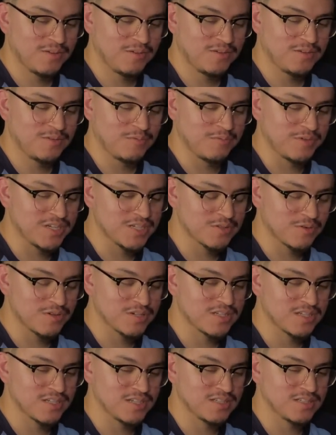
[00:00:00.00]

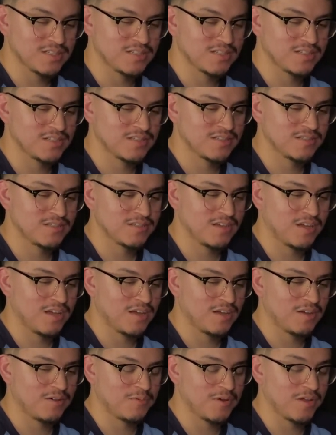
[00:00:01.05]
resources,
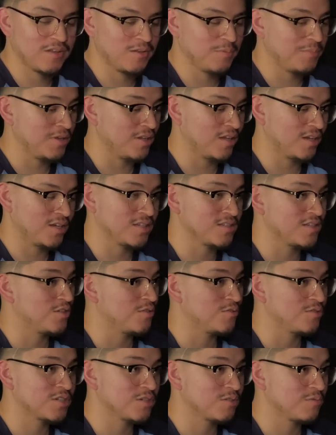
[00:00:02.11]
whether it be like
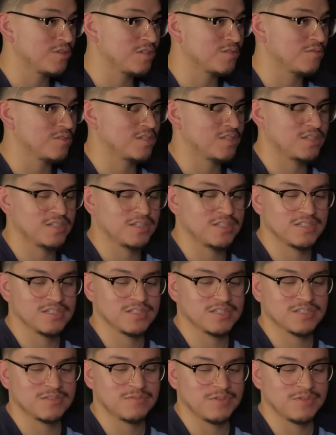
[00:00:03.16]
institutional resources,